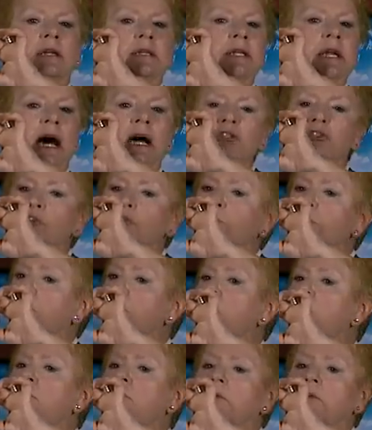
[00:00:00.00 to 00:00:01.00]
Not
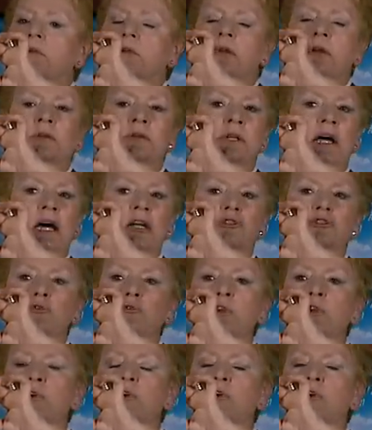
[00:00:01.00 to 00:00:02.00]
true.
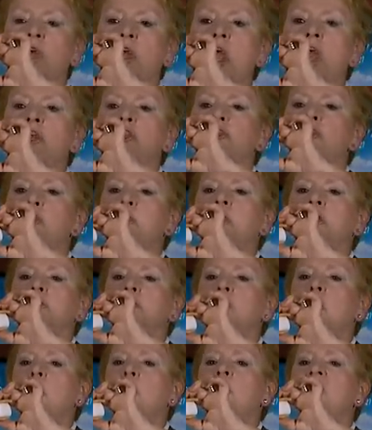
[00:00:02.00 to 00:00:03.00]
You
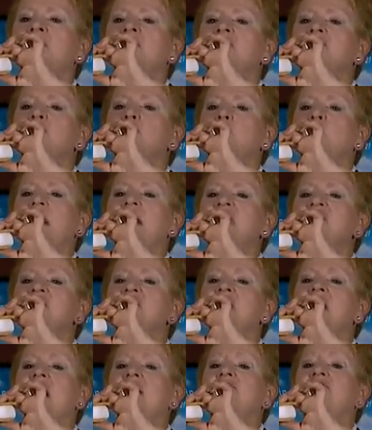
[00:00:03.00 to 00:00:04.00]
can go in the
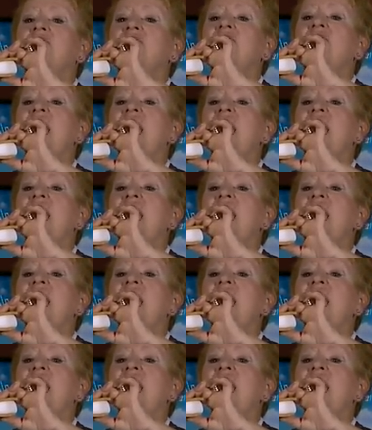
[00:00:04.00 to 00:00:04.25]
direction of